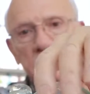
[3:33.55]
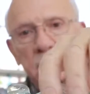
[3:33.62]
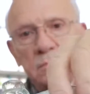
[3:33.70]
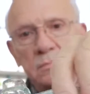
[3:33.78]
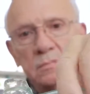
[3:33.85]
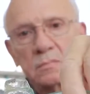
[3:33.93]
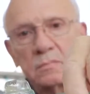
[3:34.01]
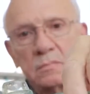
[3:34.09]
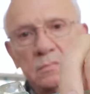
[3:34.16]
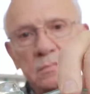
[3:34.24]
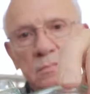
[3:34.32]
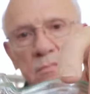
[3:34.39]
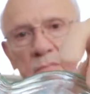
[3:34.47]

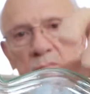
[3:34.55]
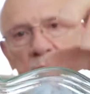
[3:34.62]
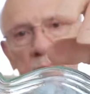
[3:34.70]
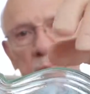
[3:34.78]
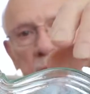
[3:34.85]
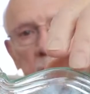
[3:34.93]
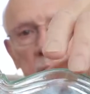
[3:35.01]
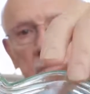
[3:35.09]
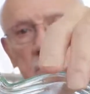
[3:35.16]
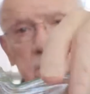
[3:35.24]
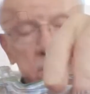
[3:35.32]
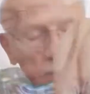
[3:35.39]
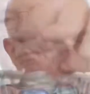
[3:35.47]

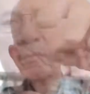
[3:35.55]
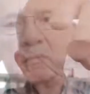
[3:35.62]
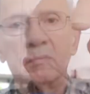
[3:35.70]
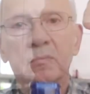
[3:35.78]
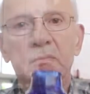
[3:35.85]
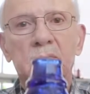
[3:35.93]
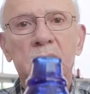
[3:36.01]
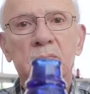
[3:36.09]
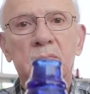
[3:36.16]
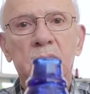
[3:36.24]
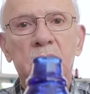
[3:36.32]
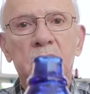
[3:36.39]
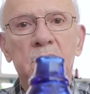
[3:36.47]

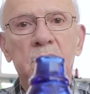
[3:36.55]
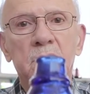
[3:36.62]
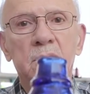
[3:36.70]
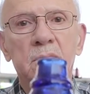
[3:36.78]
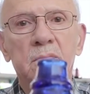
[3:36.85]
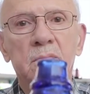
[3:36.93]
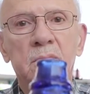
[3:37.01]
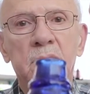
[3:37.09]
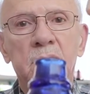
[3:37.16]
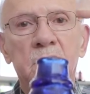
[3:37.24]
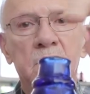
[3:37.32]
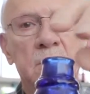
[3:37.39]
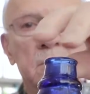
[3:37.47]

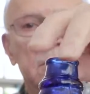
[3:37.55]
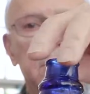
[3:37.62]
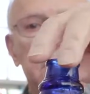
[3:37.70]
[no speech]